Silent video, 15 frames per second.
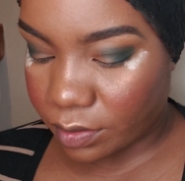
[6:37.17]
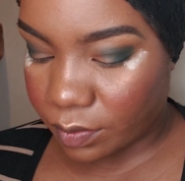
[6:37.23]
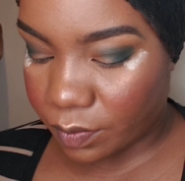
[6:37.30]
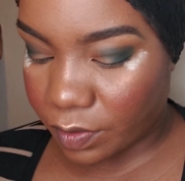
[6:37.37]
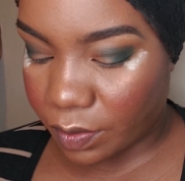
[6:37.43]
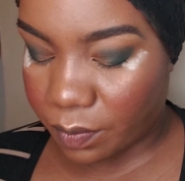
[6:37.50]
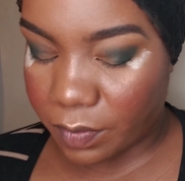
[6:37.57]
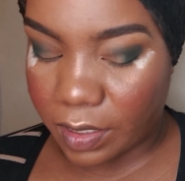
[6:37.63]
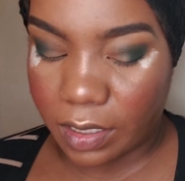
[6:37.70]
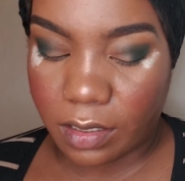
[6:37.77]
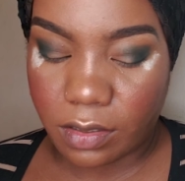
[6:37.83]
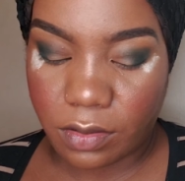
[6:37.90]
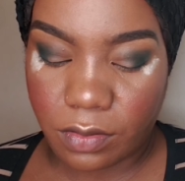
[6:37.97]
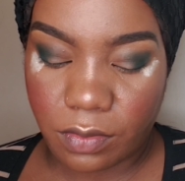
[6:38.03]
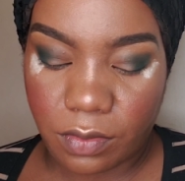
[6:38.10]
my
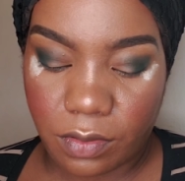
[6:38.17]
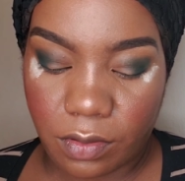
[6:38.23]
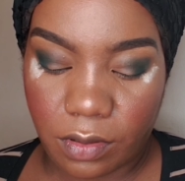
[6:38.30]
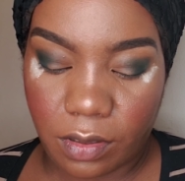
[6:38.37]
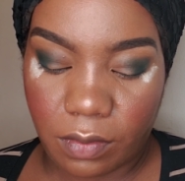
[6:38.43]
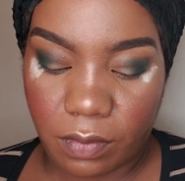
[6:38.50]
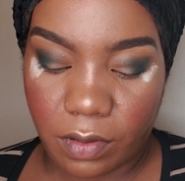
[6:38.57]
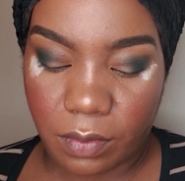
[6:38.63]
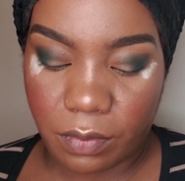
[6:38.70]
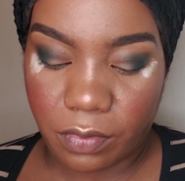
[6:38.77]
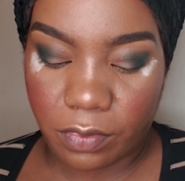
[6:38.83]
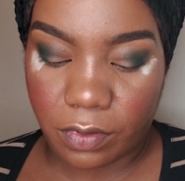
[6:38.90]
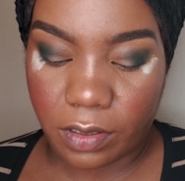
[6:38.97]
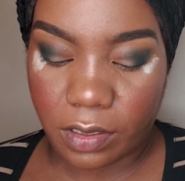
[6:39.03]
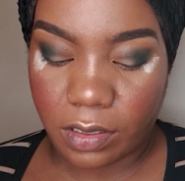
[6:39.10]
MAC 231
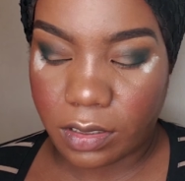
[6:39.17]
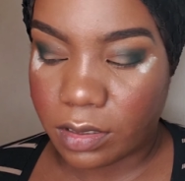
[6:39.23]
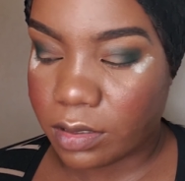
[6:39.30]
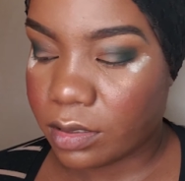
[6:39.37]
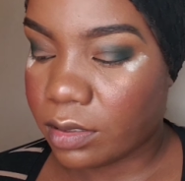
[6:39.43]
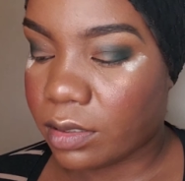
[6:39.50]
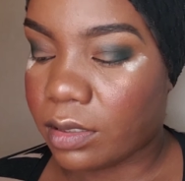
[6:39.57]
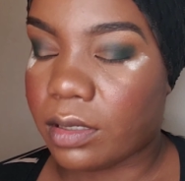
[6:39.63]
brush,